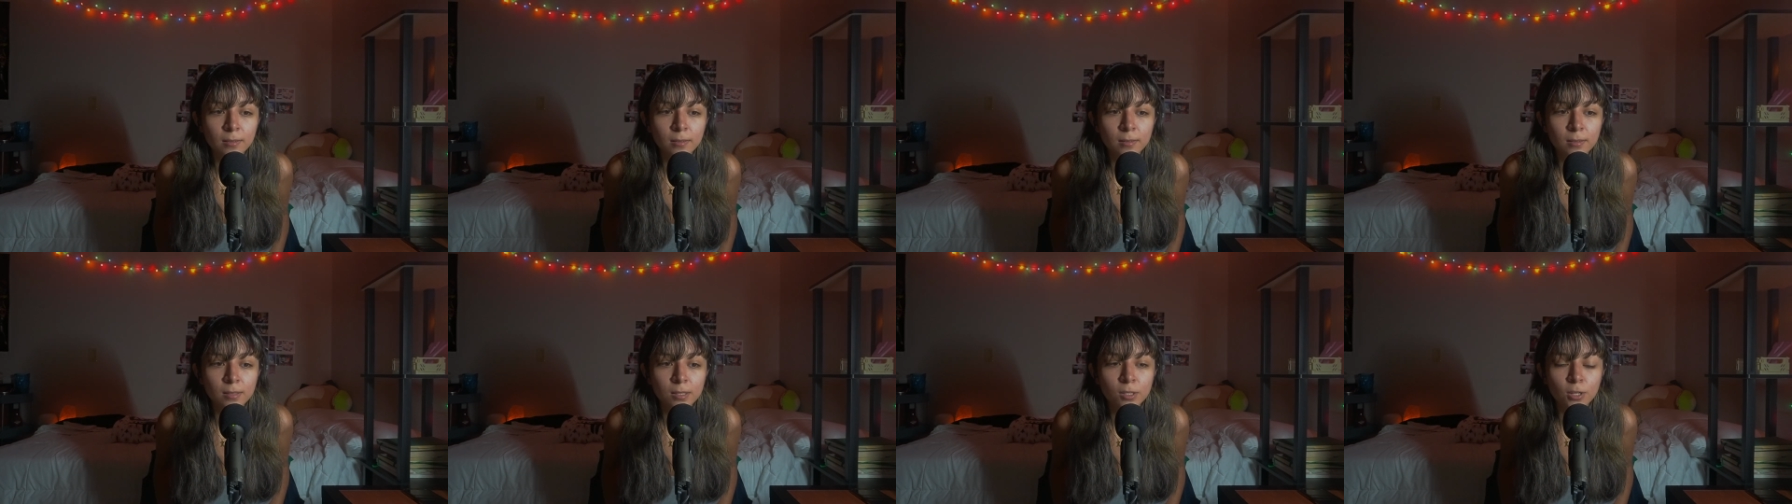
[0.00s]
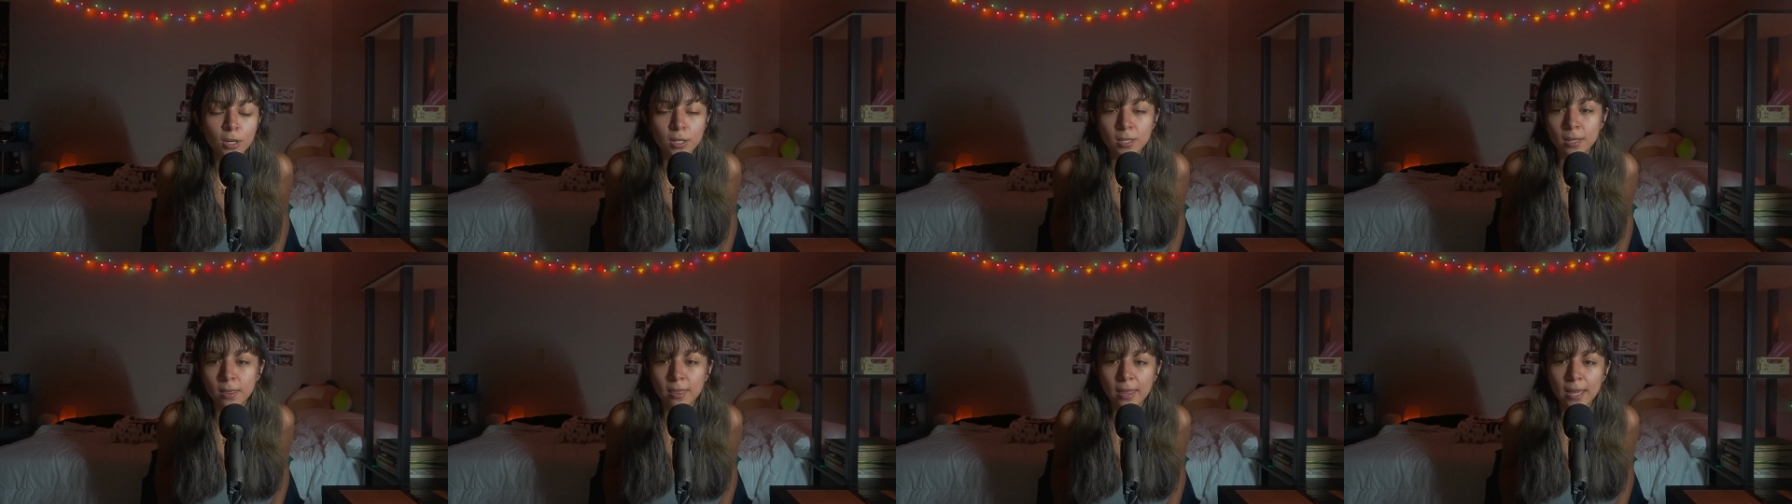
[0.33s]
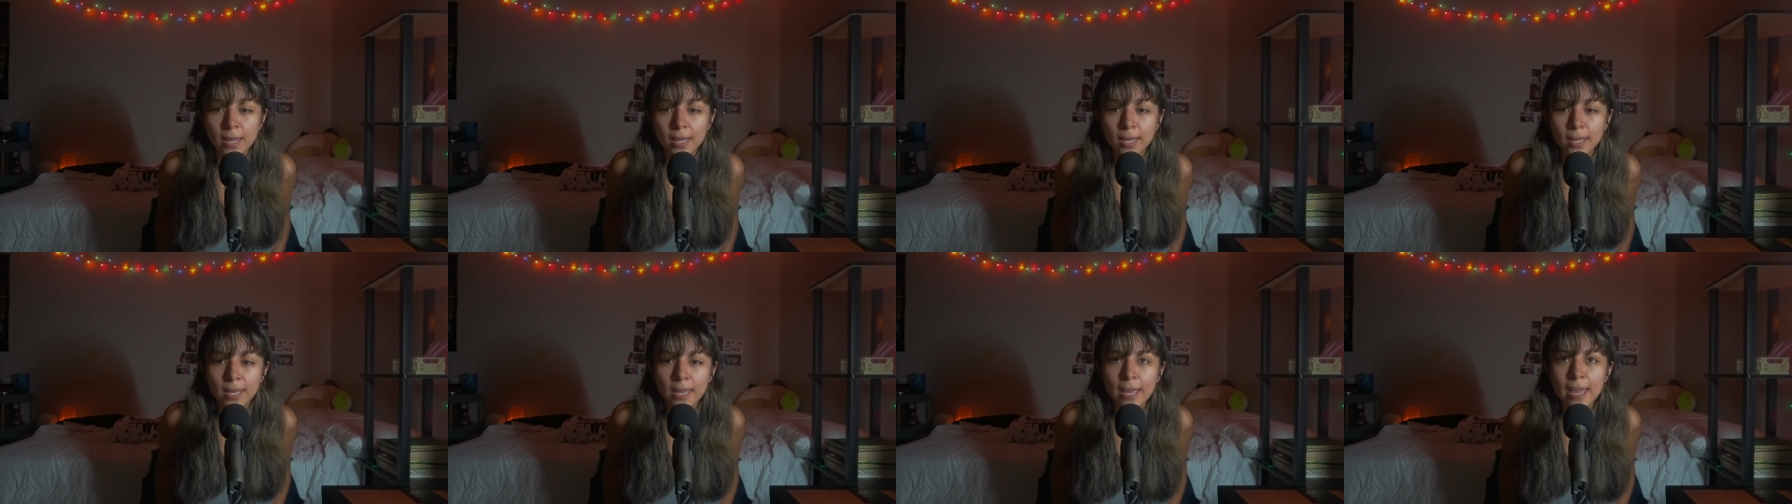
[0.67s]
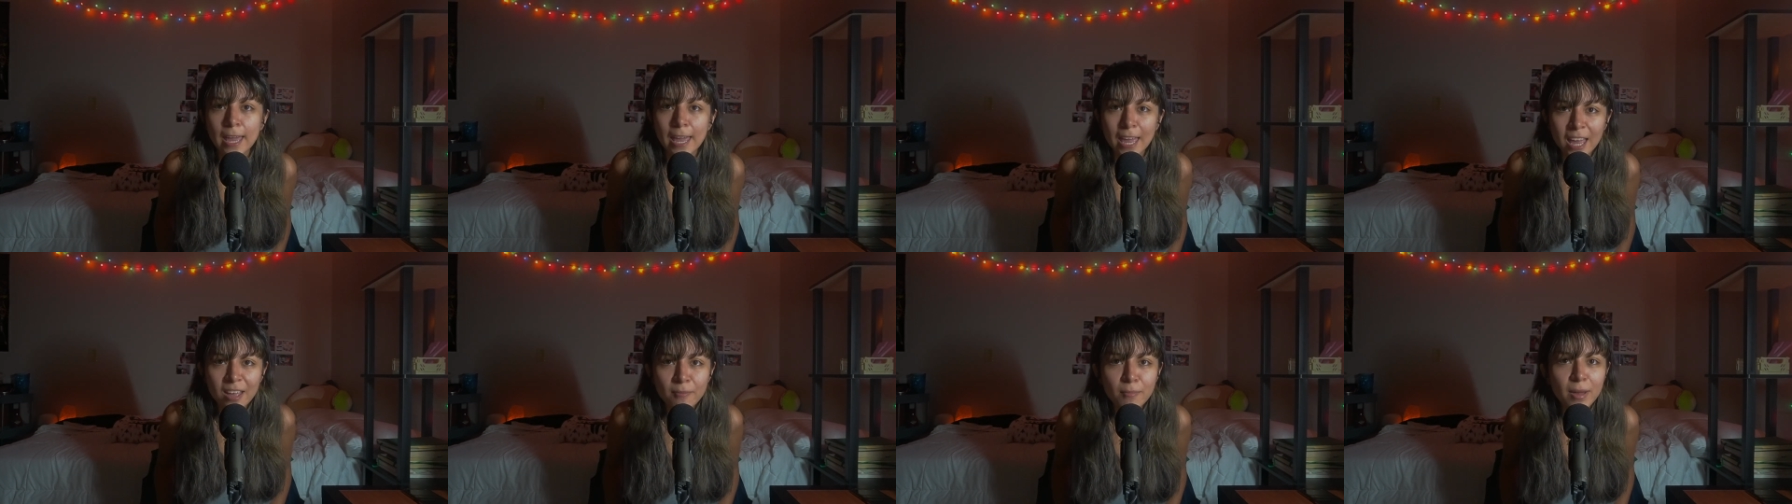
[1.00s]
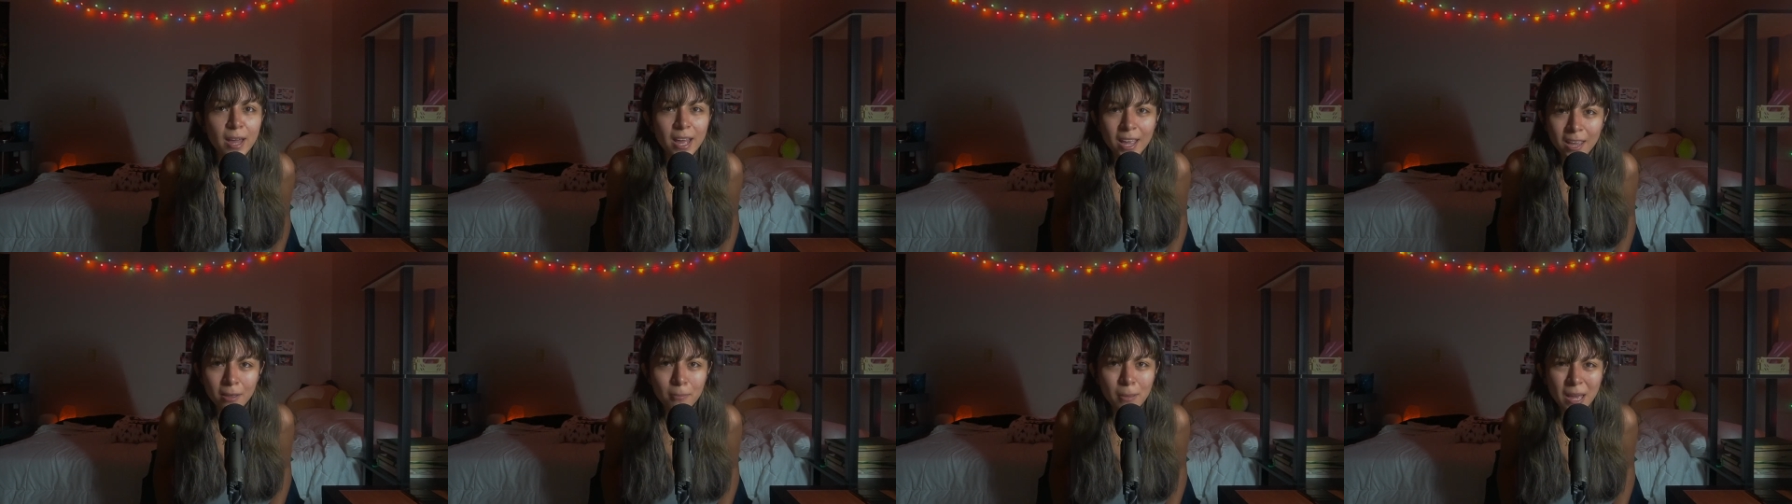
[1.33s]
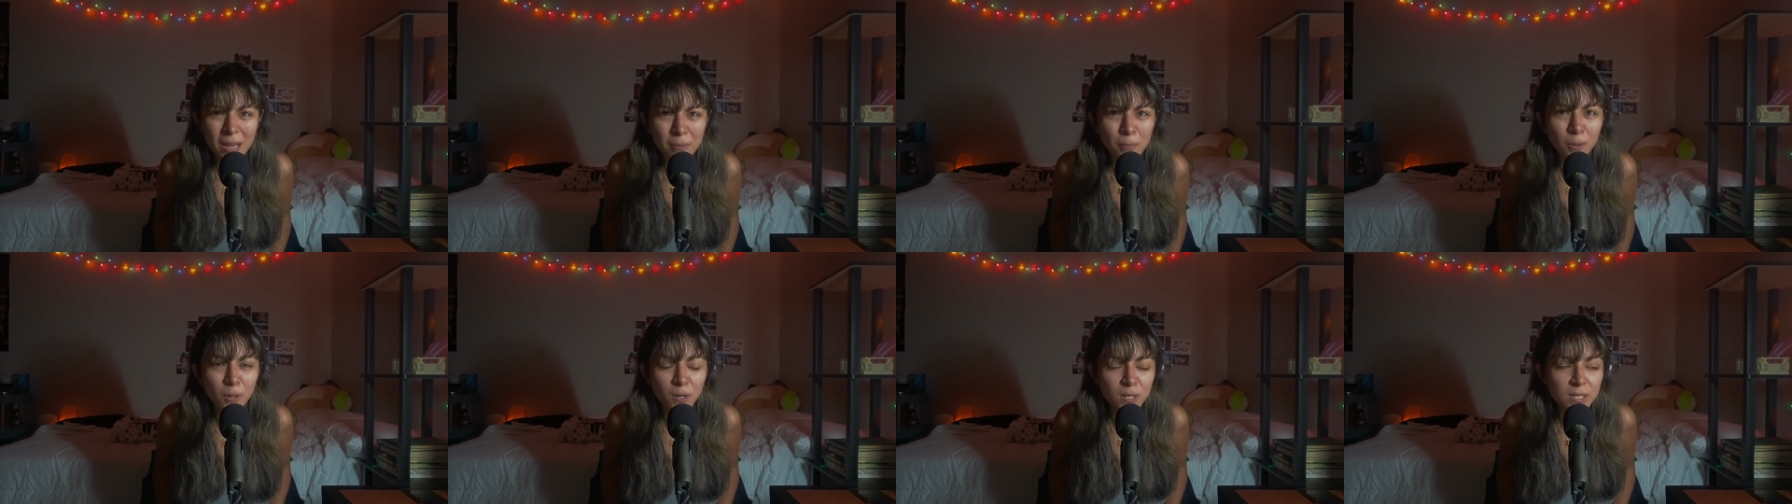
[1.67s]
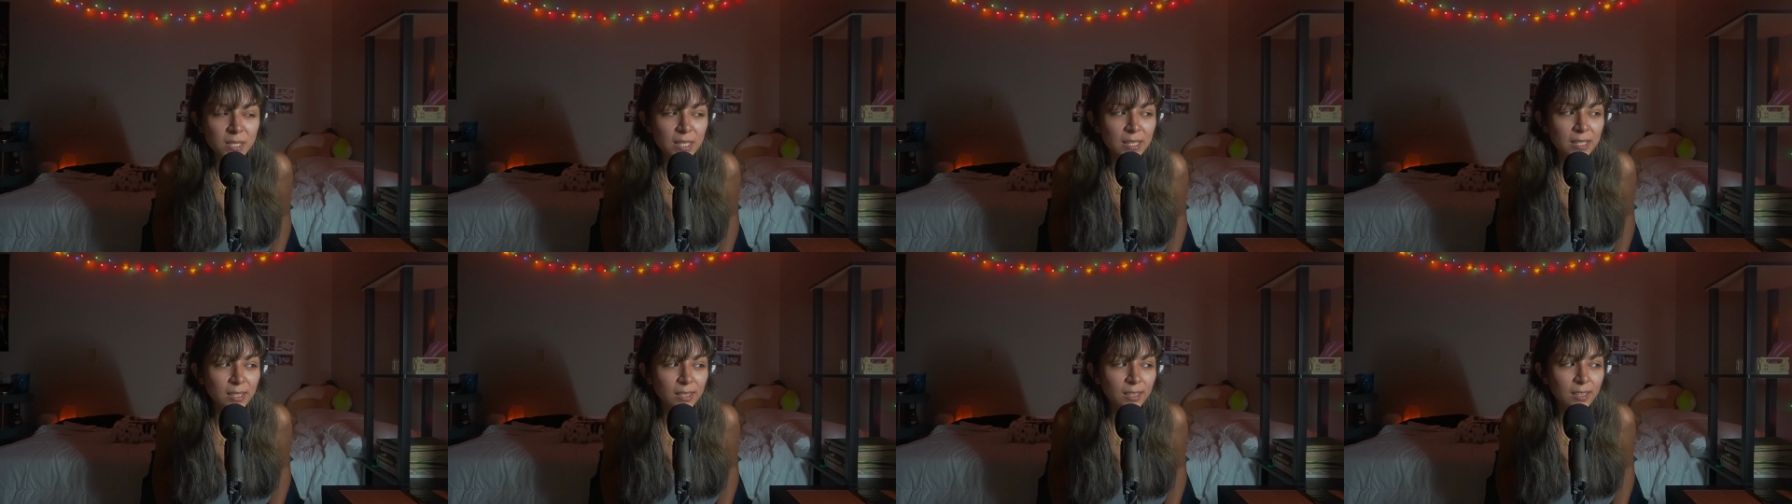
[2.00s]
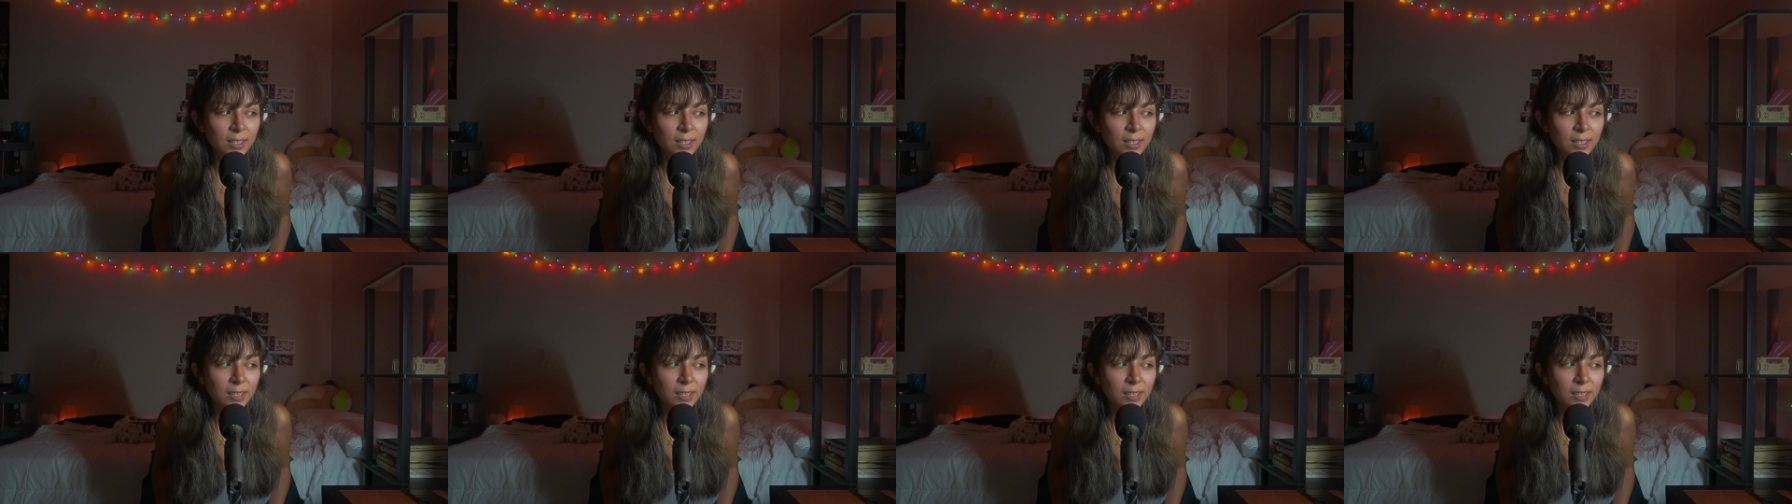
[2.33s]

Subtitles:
start to think, am I a bad person?